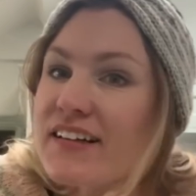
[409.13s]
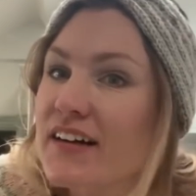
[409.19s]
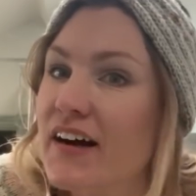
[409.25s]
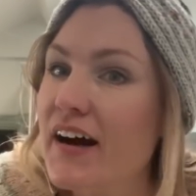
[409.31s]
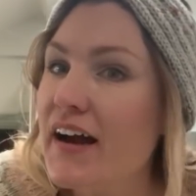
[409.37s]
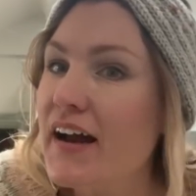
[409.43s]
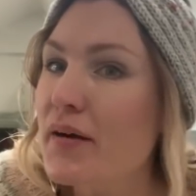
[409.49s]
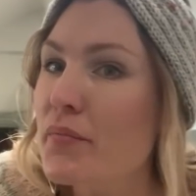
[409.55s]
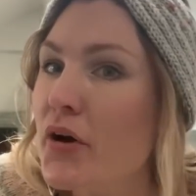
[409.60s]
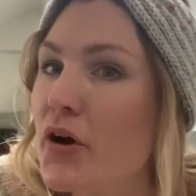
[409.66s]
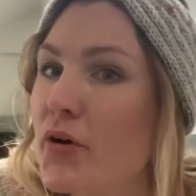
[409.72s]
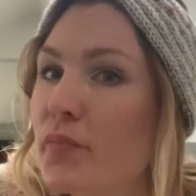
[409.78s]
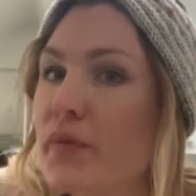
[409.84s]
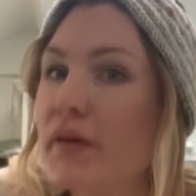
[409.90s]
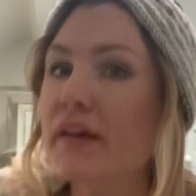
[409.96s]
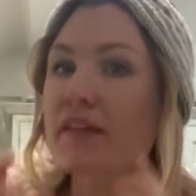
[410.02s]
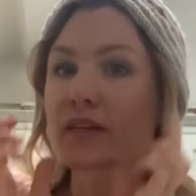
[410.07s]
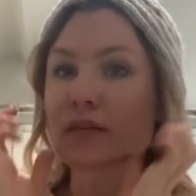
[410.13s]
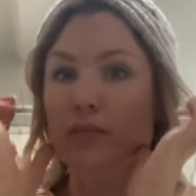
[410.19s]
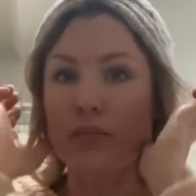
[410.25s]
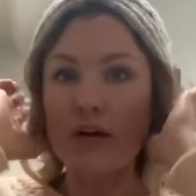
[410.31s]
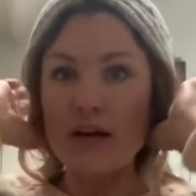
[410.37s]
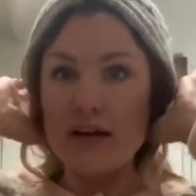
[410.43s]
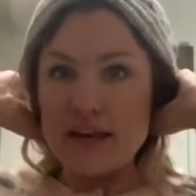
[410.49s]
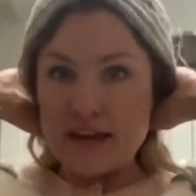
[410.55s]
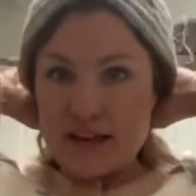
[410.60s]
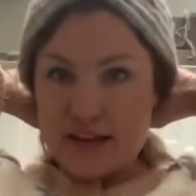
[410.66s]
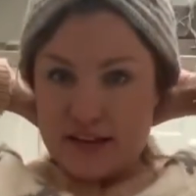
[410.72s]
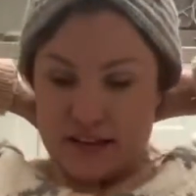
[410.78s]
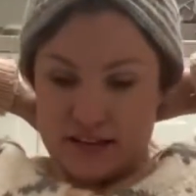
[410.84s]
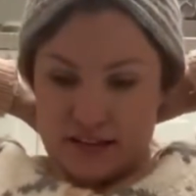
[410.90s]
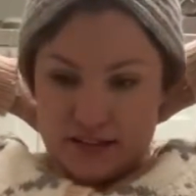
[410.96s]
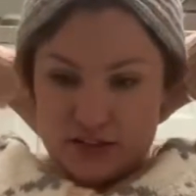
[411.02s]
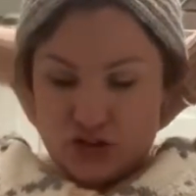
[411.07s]
I am hoping that my
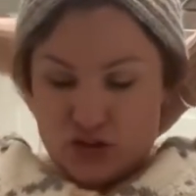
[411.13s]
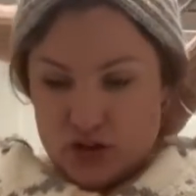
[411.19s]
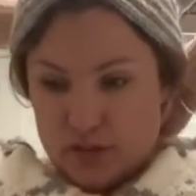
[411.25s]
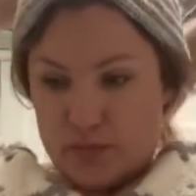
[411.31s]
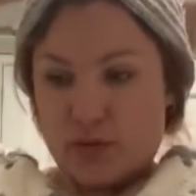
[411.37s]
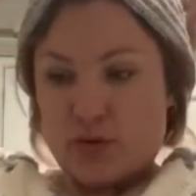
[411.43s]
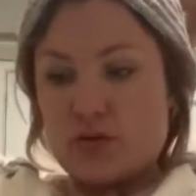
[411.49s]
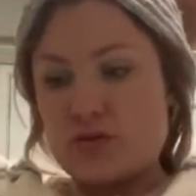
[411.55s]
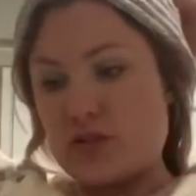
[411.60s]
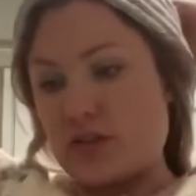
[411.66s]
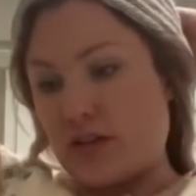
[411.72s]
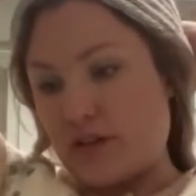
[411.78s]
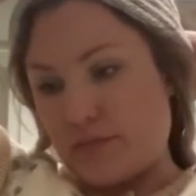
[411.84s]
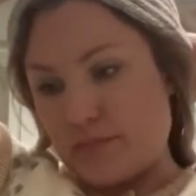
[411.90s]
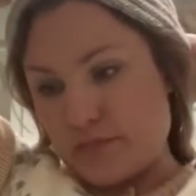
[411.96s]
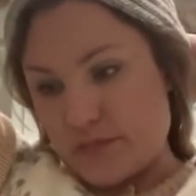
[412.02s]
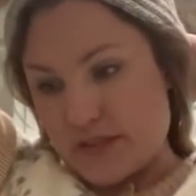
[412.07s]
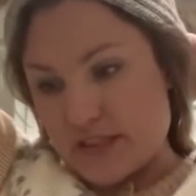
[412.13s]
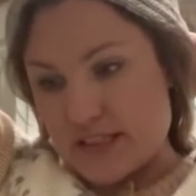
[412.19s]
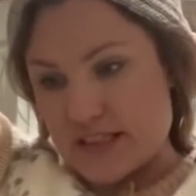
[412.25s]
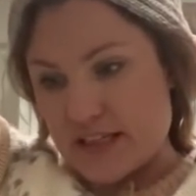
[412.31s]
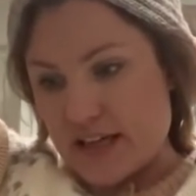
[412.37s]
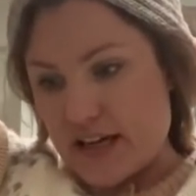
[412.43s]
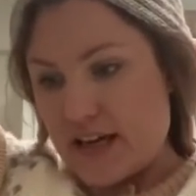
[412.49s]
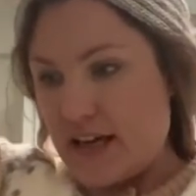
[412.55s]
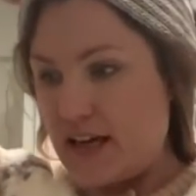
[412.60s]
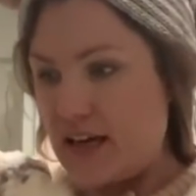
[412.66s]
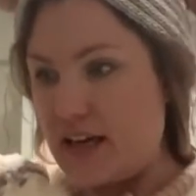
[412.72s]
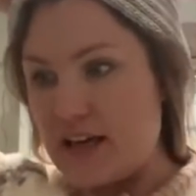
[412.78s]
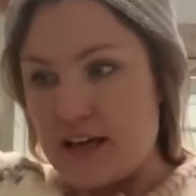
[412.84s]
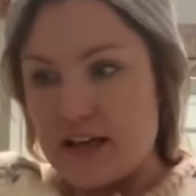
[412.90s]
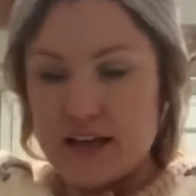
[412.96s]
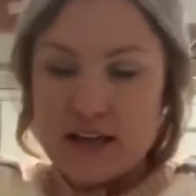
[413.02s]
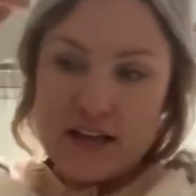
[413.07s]
tripod comes
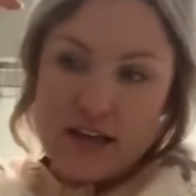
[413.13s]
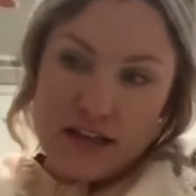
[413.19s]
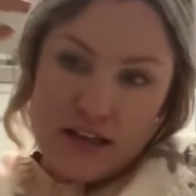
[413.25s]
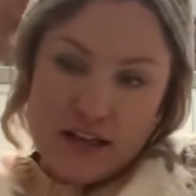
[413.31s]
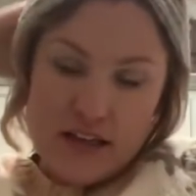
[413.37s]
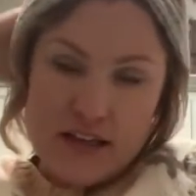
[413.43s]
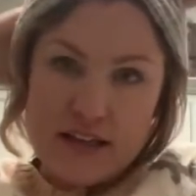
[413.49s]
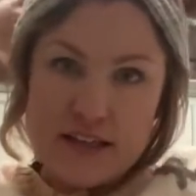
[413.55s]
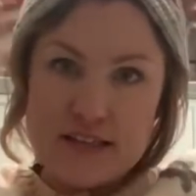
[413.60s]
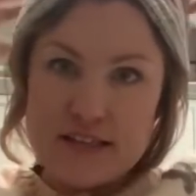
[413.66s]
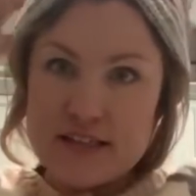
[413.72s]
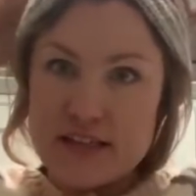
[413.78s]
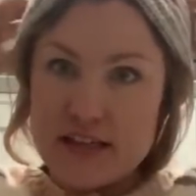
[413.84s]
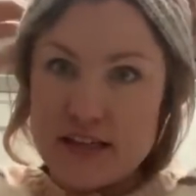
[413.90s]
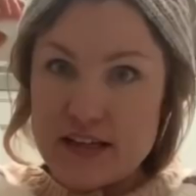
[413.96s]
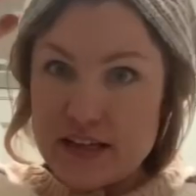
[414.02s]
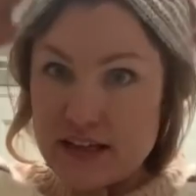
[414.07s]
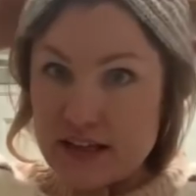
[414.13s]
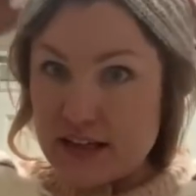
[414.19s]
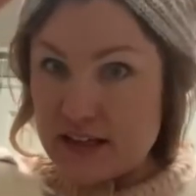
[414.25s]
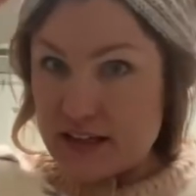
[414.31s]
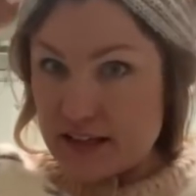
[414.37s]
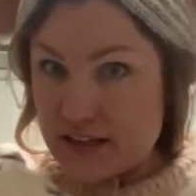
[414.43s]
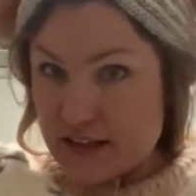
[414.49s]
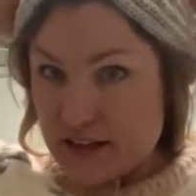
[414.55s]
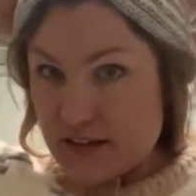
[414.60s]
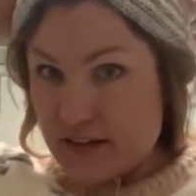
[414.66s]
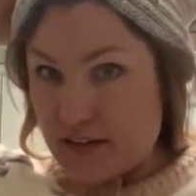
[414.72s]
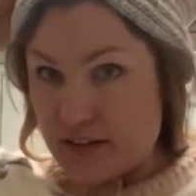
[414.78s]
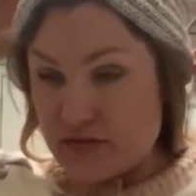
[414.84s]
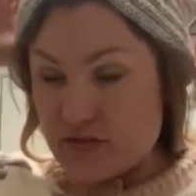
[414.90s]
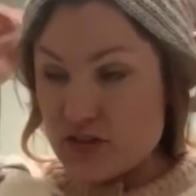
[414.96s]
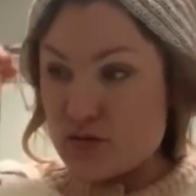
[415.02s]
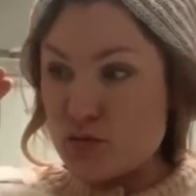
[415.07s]
today, because I've
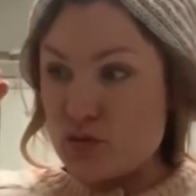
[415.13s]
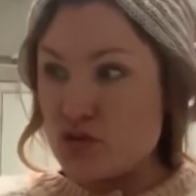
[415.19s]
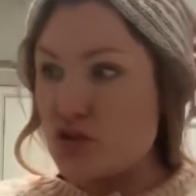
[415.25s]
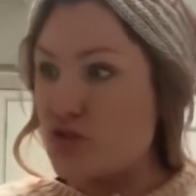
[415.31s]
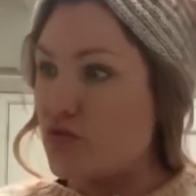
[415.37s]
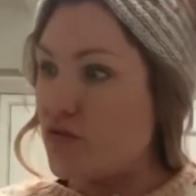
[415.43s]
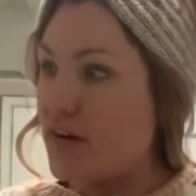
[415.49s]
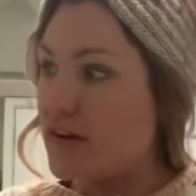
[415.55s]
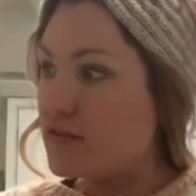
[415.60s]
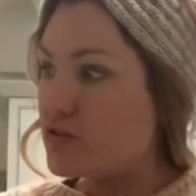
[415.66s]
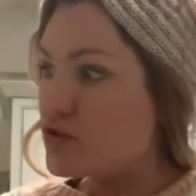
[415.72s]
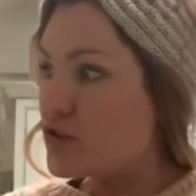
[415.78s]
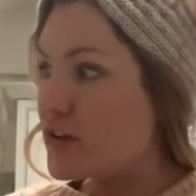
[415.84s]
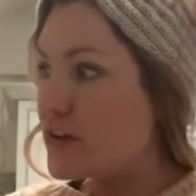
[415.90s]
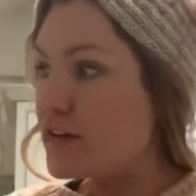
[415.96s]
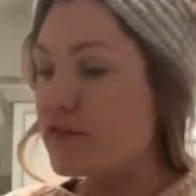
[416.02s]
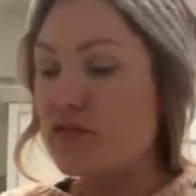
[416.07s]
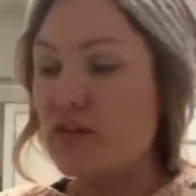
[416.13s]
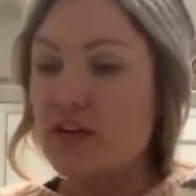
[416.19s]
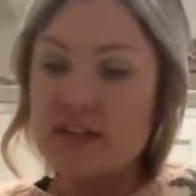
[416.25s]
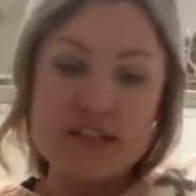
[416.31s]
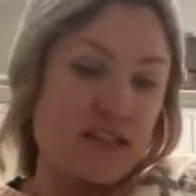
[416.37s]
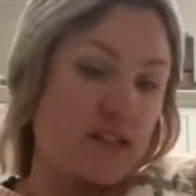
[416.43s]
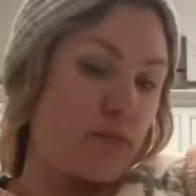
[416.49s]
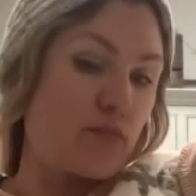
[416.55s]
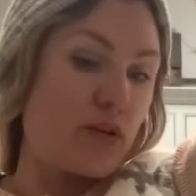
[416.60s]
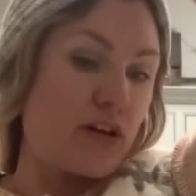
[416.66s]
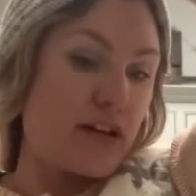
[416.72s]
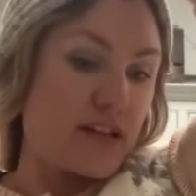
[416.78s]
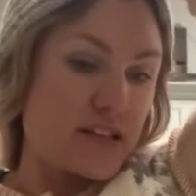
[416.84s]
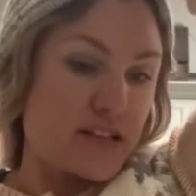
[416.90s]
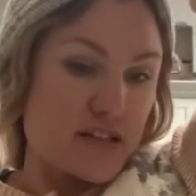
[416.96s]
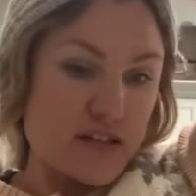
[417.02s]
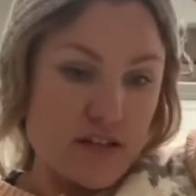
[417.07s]
just wandered around trying to find somewhere
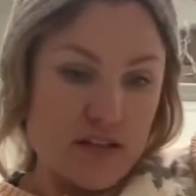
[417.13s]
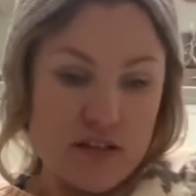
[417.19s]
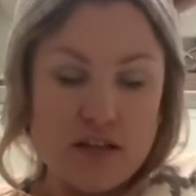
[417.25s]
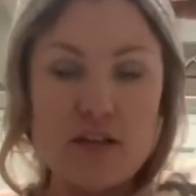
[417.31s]
to